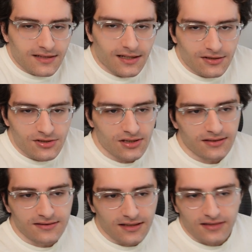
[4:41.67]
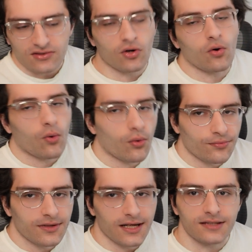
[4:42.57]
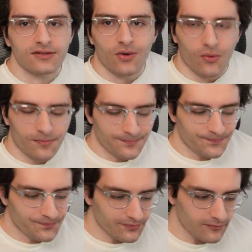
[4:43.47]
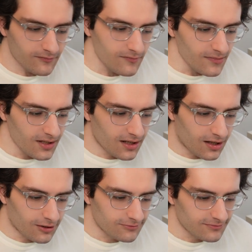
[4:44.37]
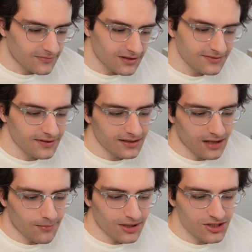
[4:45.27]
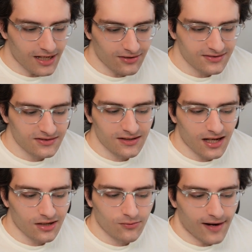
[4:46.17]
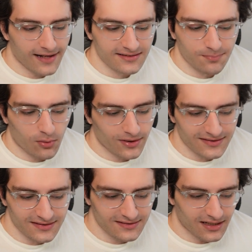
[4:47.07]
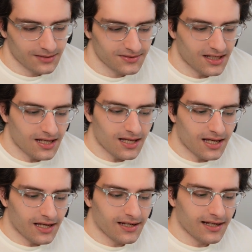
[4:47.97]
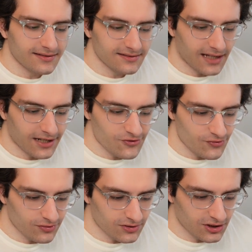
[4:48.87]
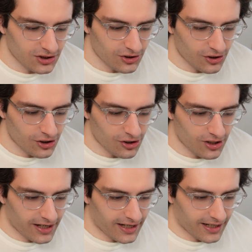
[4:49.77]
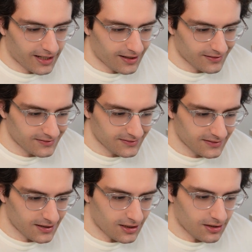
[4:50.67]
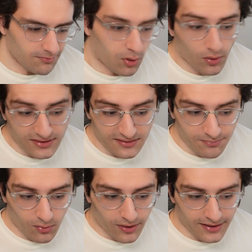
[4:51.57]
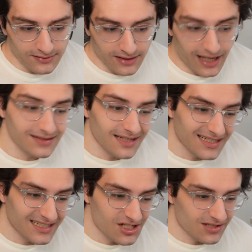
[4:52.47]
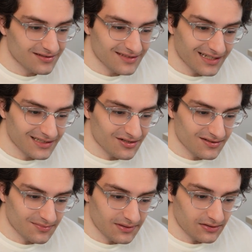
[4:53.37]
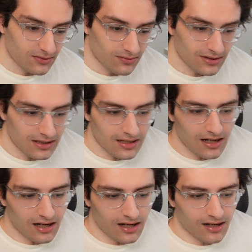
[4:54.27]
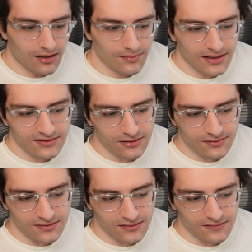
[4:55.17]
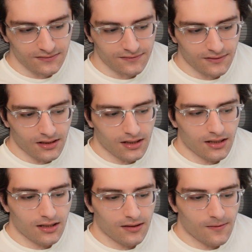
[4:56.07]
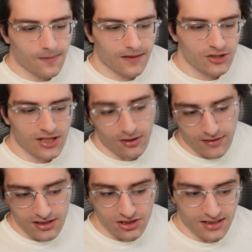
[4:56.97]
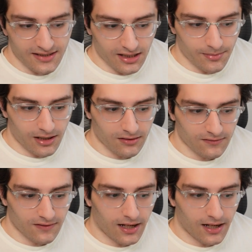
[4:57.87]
It's cool. It's cool. There's really not much else. There's a lot of grass poison types. It has natural cure and poison point and technician. Technician's pretty cool. In terms of the generation it came out of.